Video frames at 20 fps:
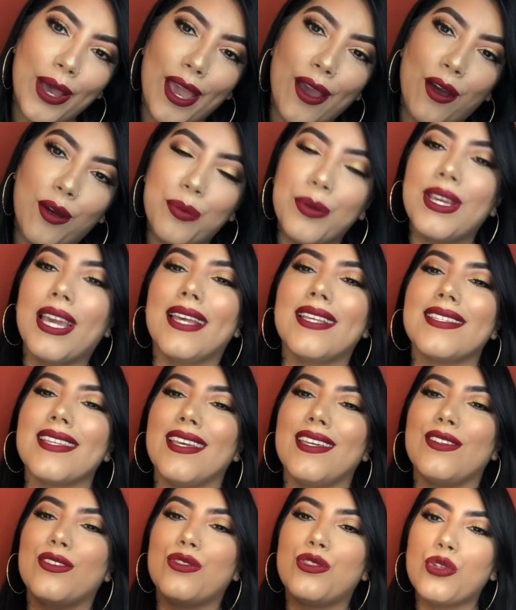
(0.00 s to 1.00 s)
I hope you guys
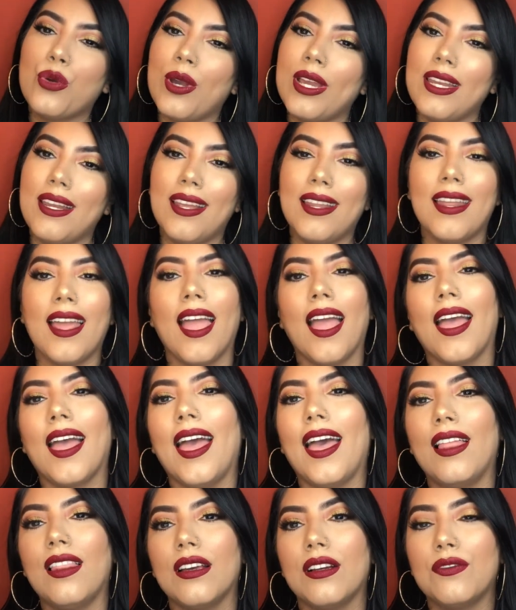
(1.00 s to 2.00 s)
enjoyed it
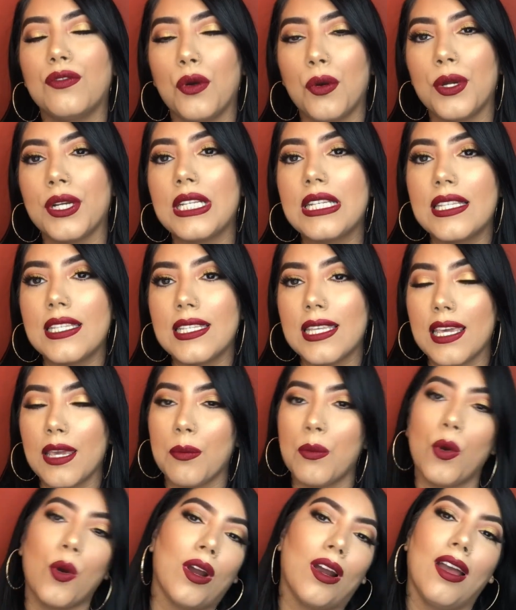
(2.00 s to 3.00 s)
and look forward to
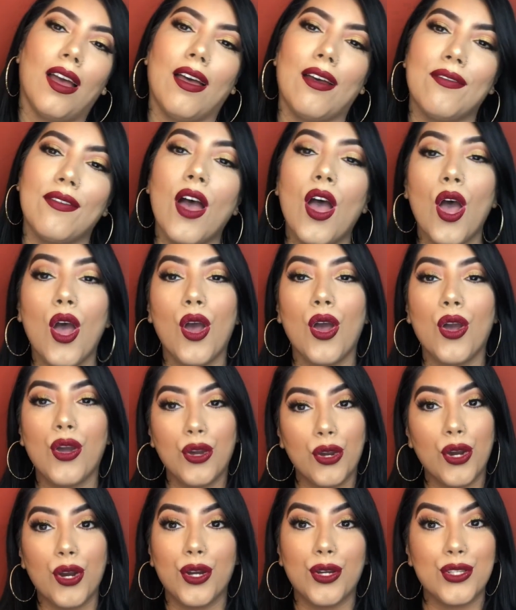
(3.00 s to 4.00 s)
seeing more of
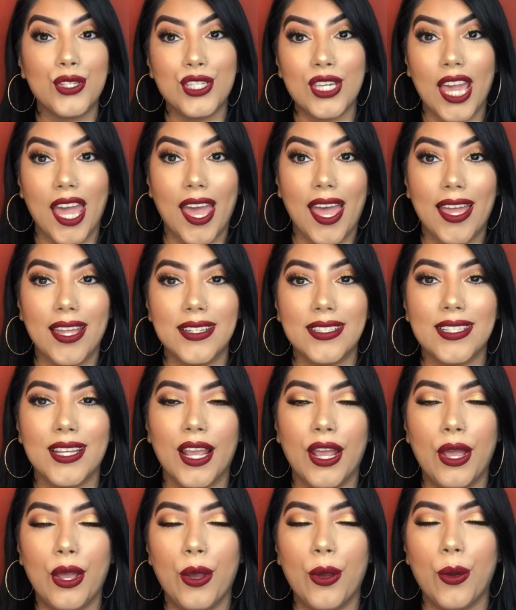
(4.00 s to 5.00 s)
Girl Chat
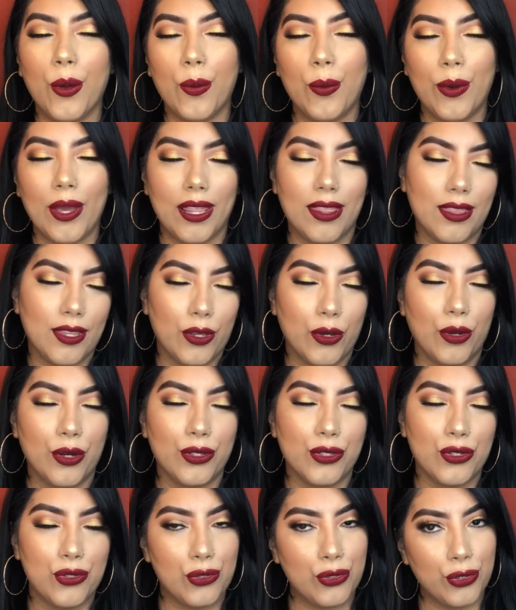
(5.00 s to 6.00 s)
with
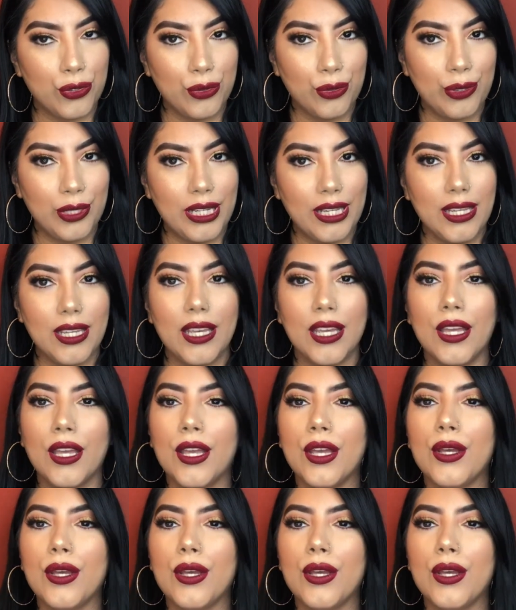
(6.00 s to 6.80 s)
yours truly.